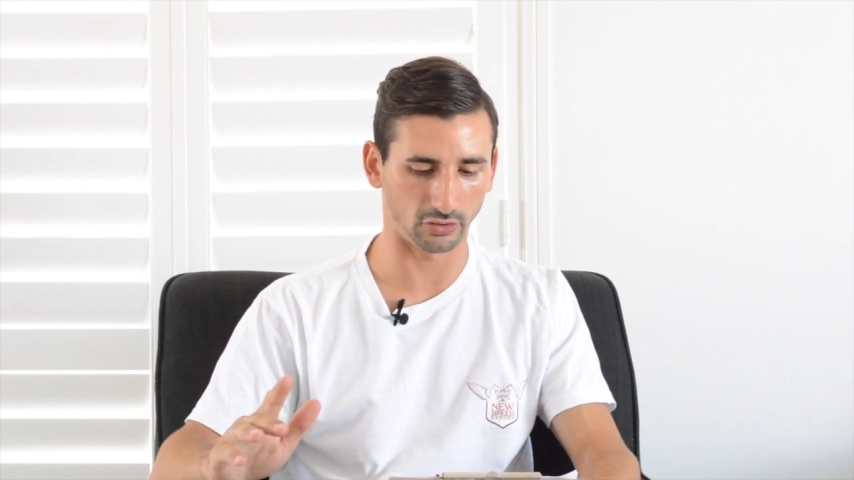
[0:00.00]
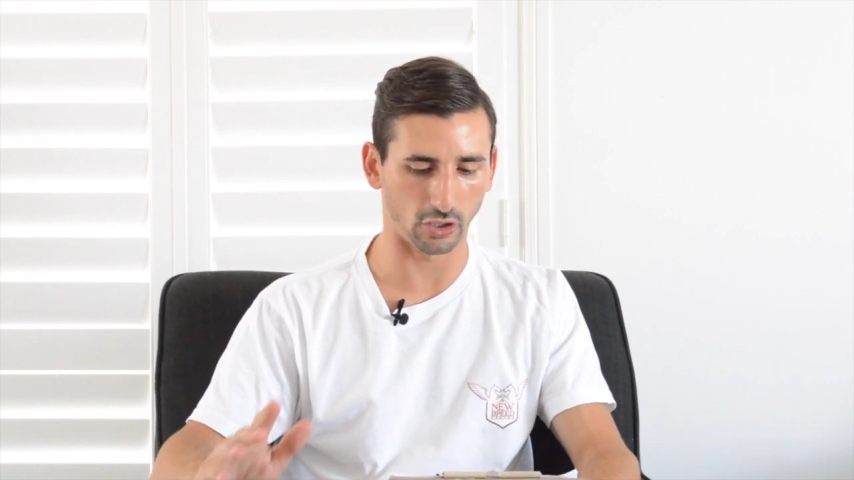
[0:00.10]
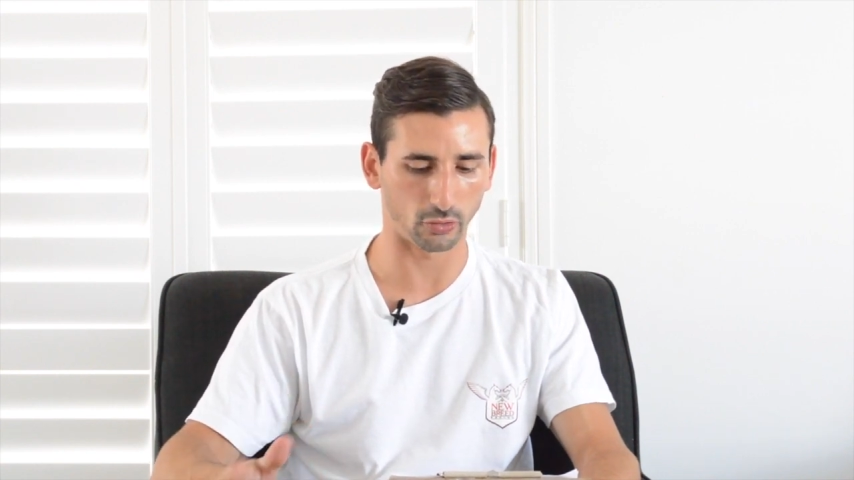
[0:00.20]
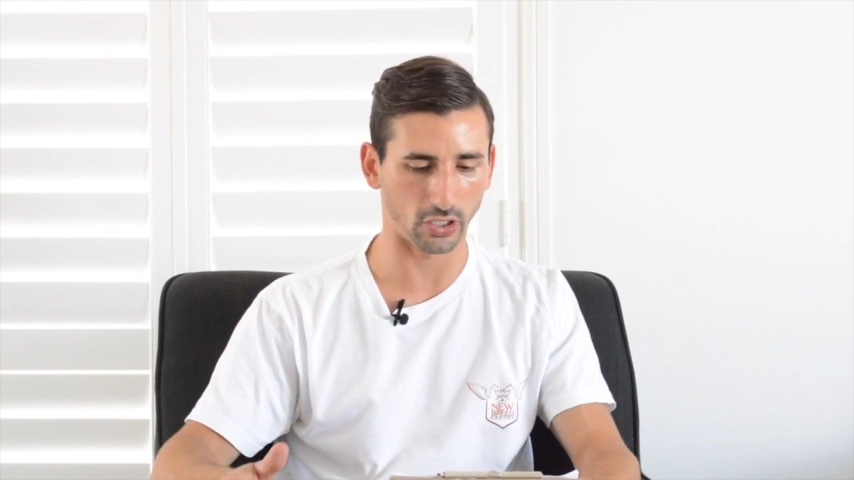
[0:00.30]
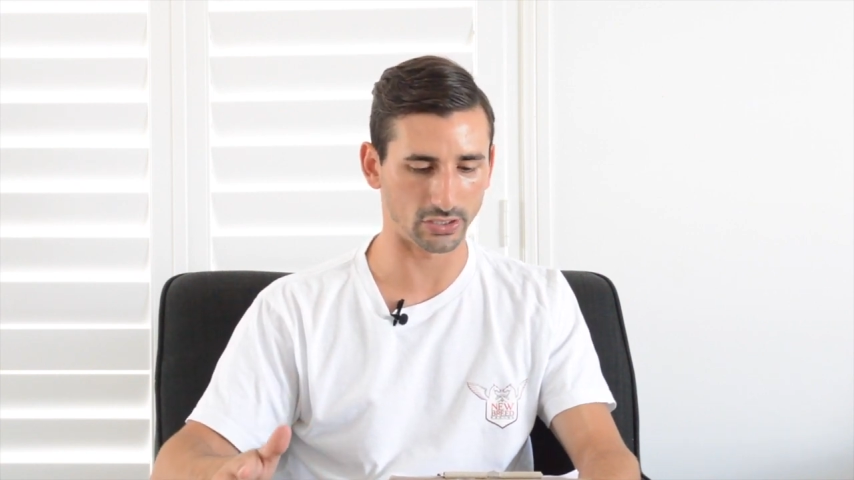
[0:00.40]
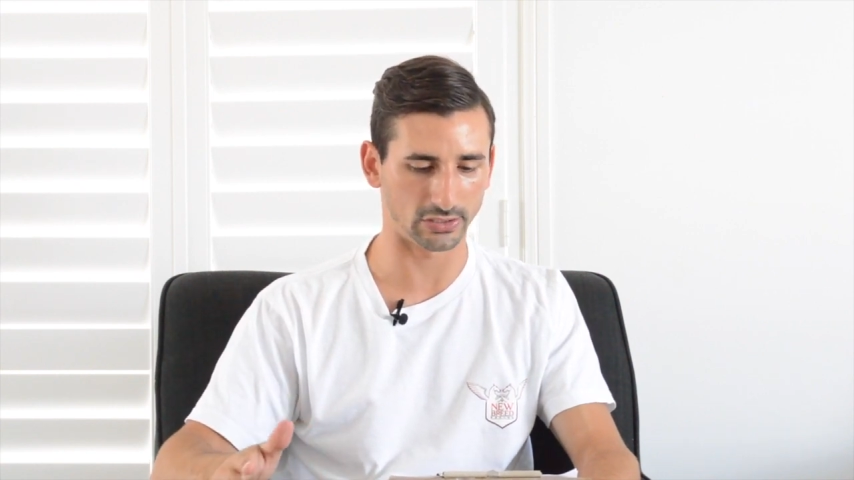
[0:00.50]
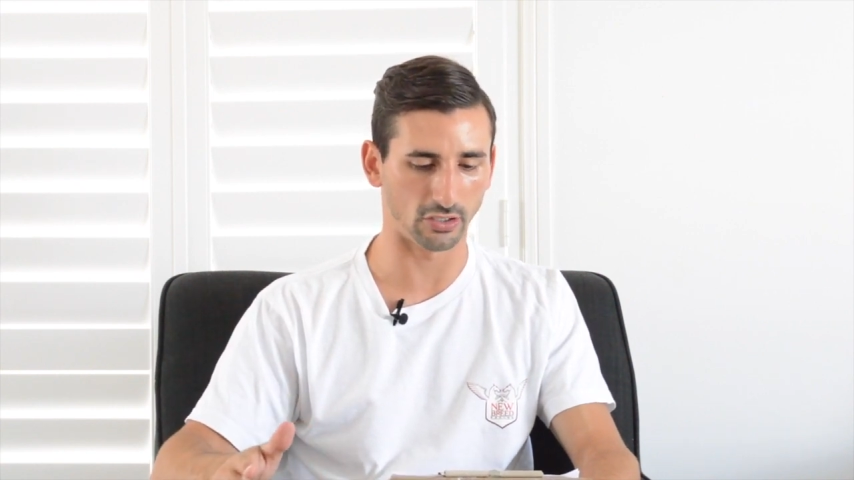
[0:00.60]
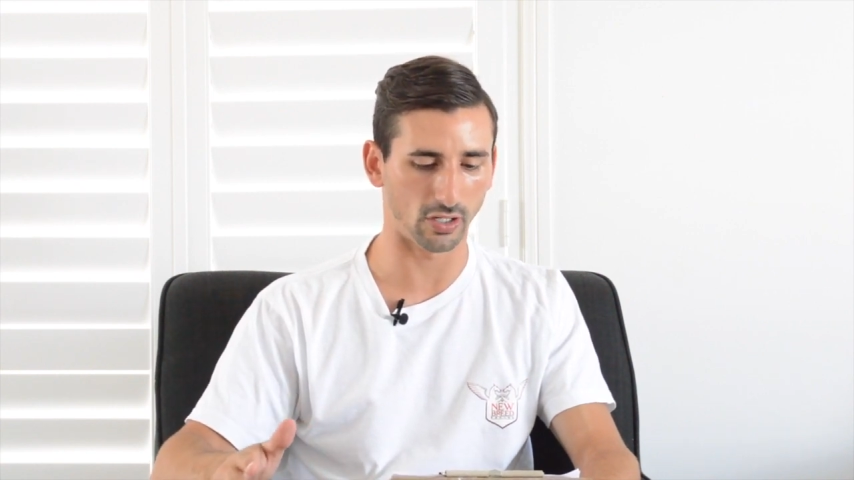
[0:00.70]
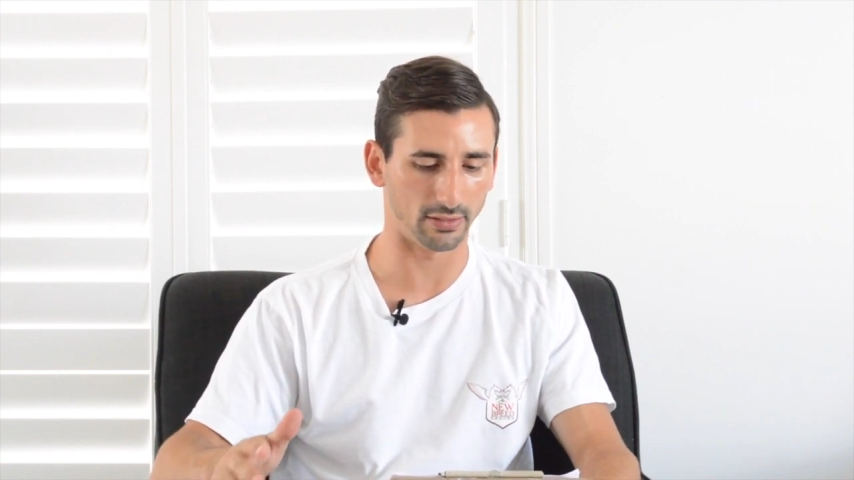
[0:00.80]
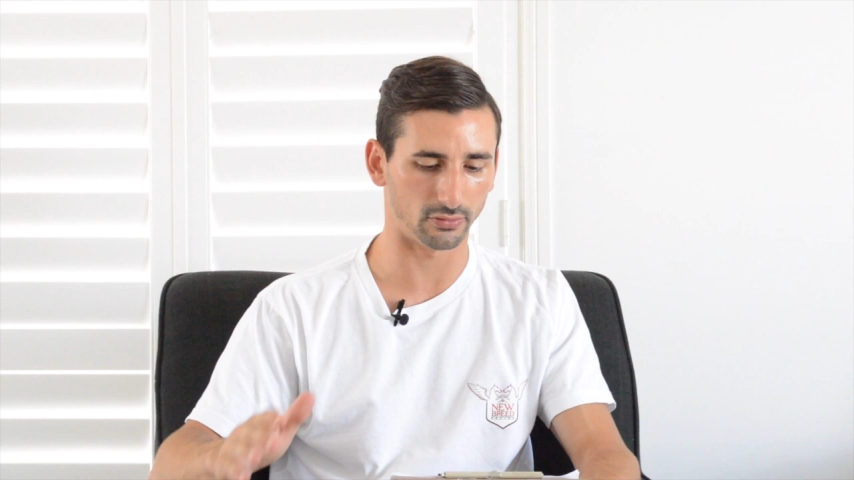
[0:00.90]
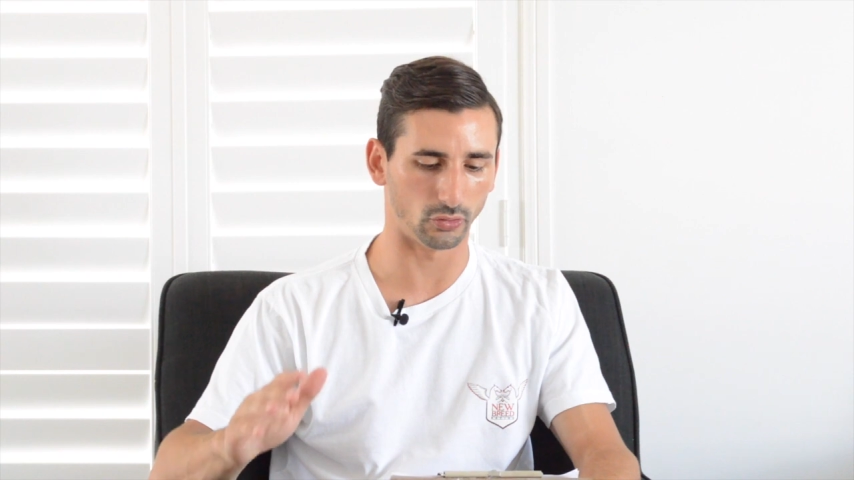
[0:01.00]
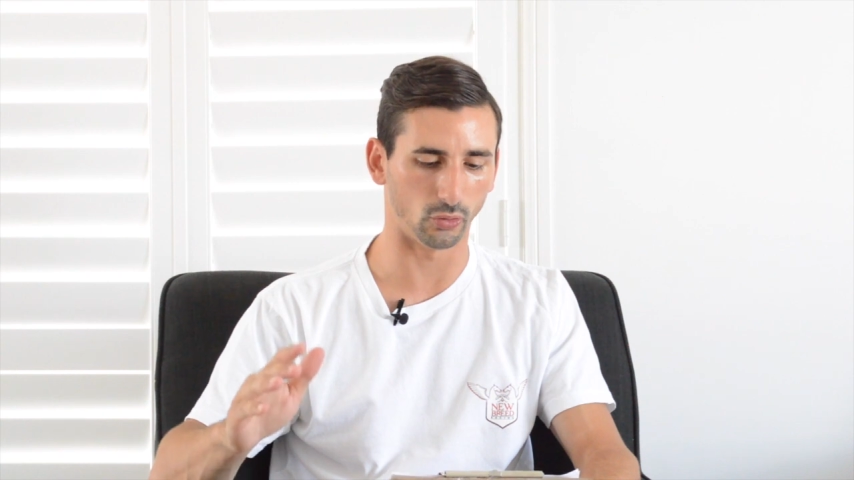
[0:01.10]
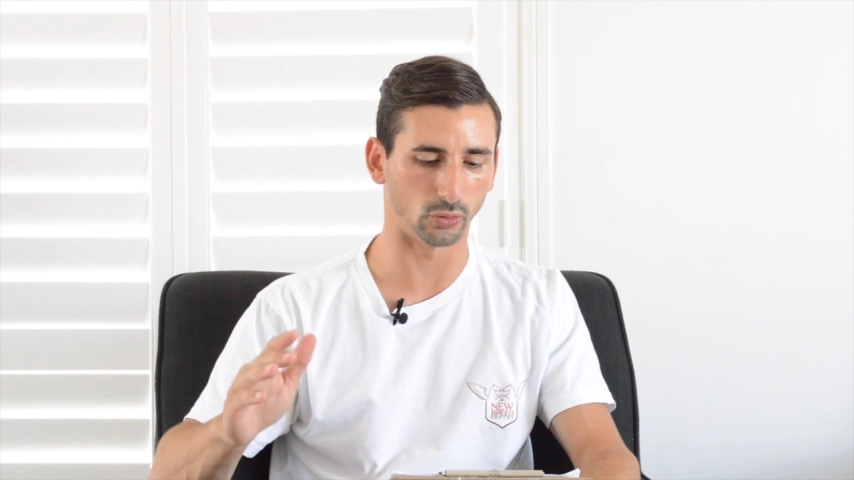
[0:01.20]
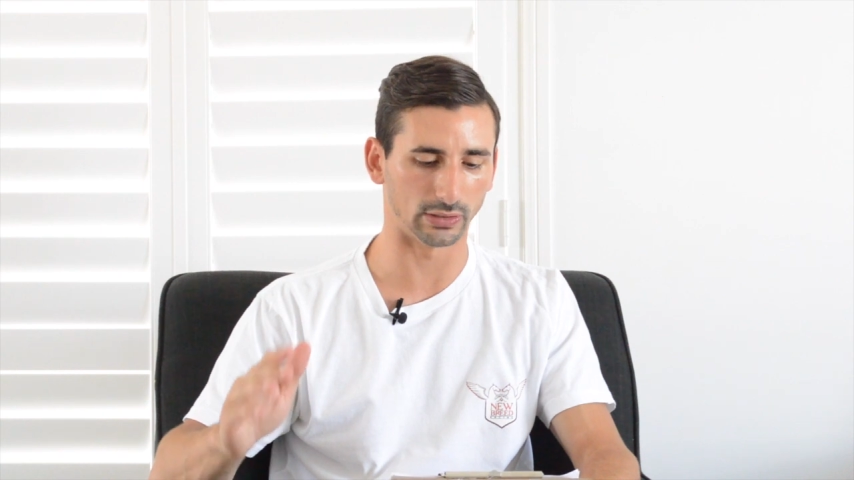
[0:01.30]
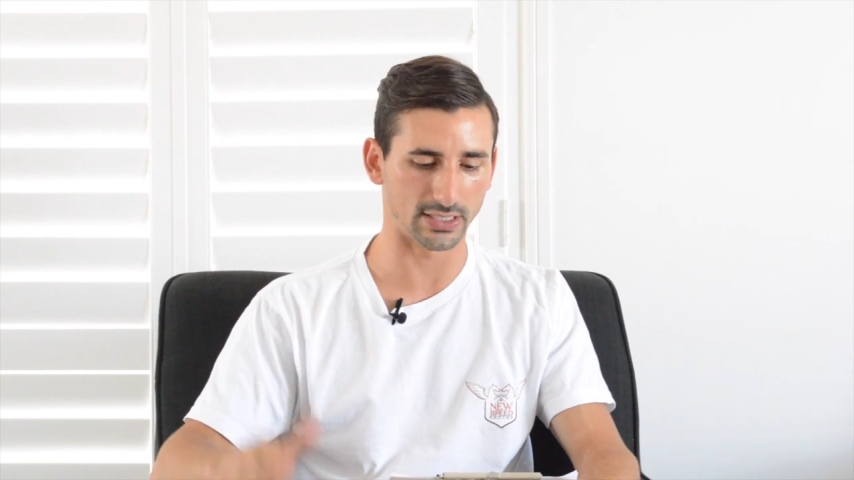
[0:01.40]
Gold Coast 9th,
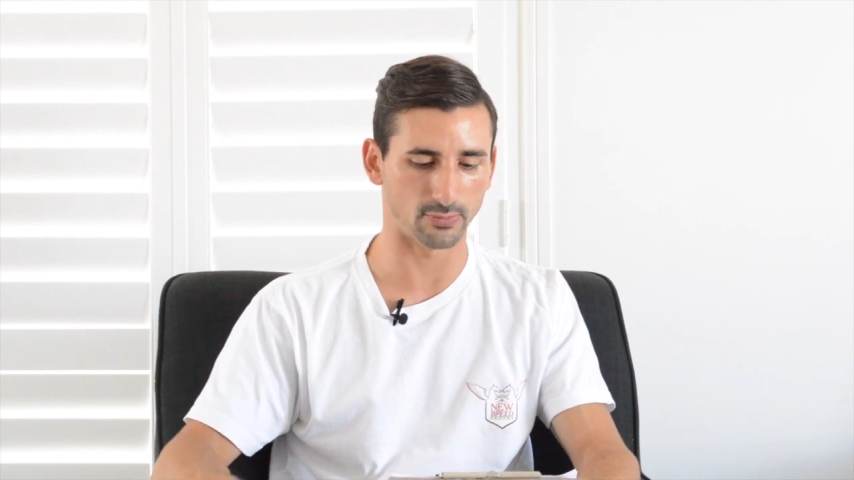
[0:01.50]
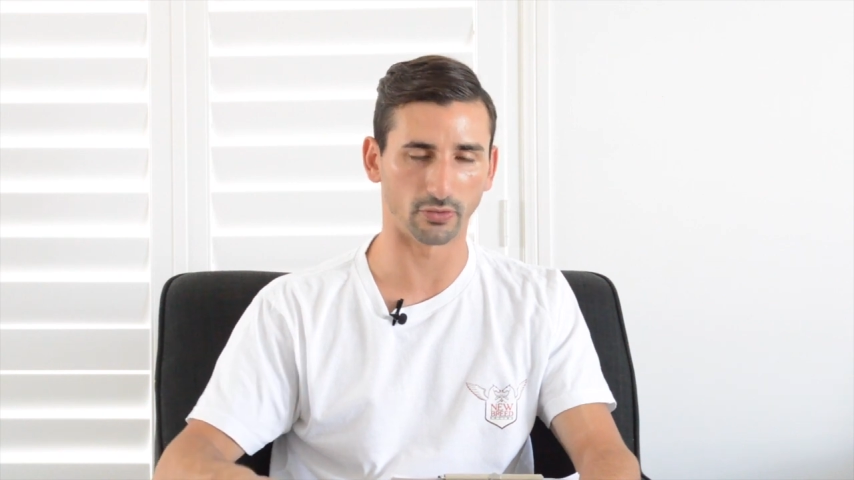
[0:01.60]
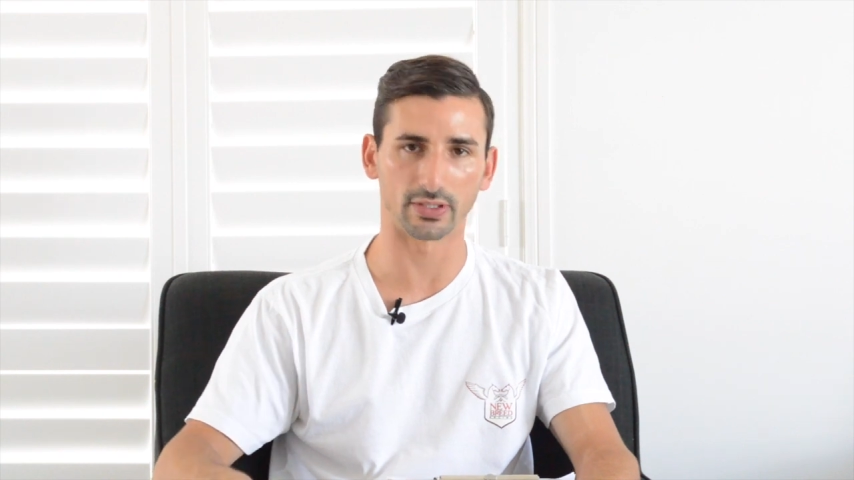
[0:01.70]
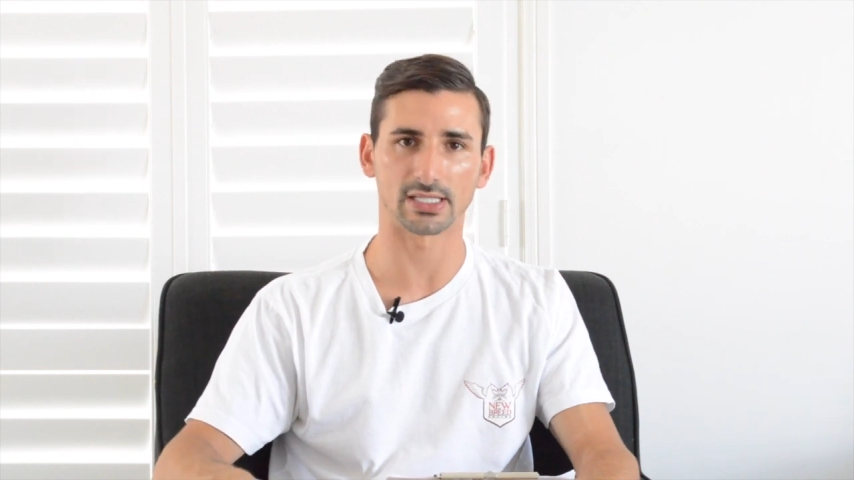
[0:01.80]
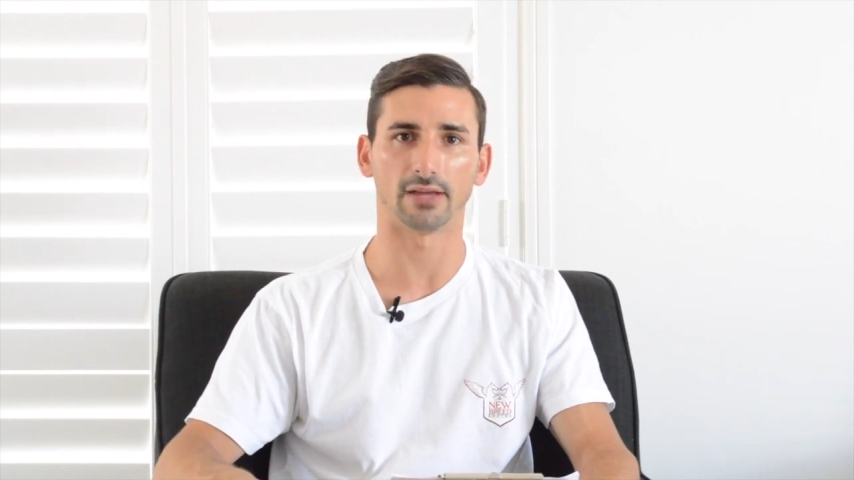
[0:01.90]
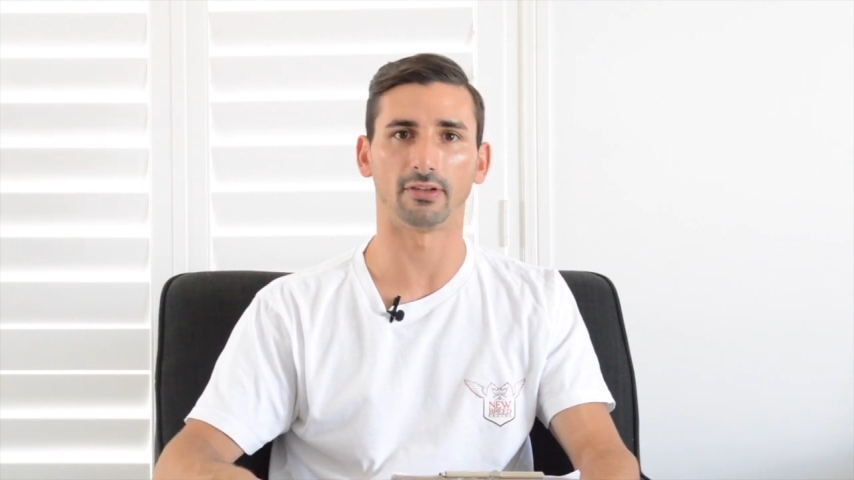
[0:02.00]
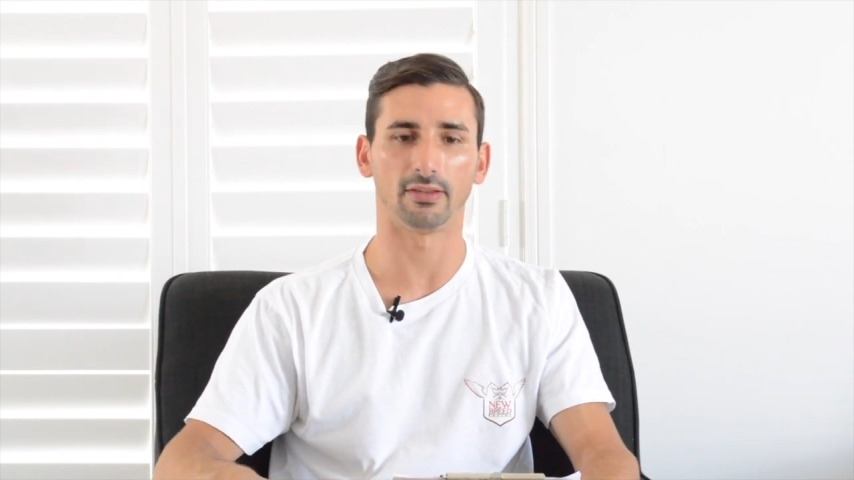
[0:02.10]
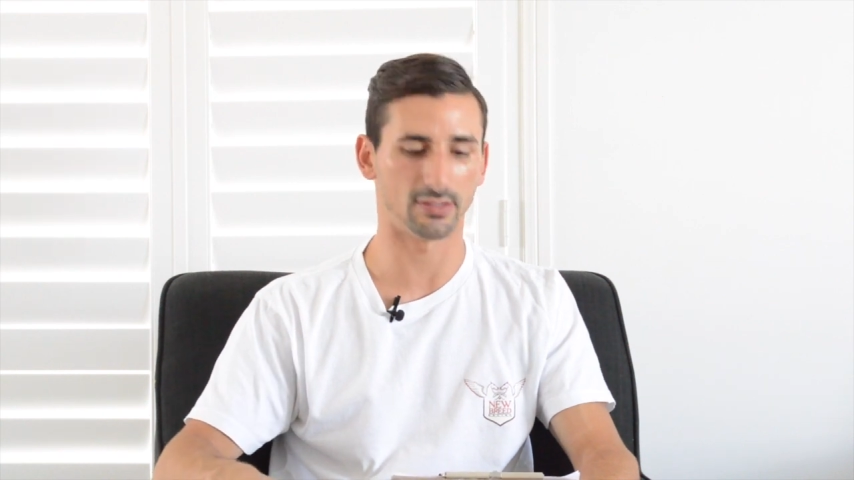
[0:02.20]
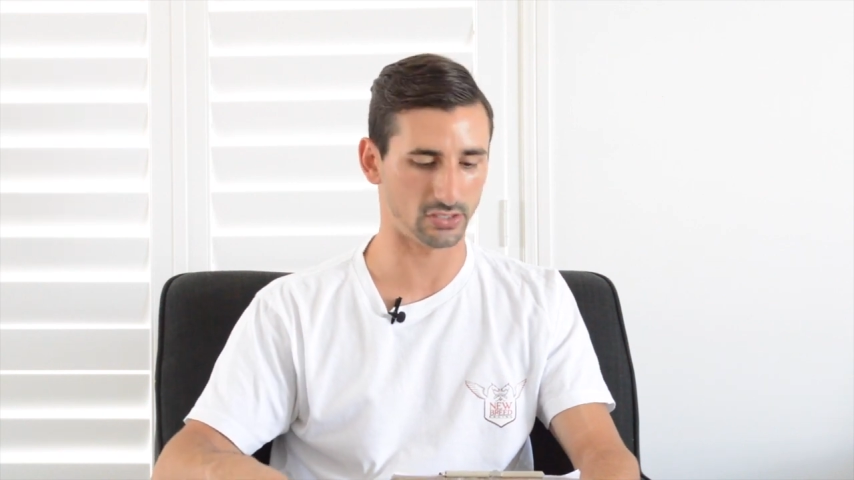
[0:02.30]
or Lismore on the 7th.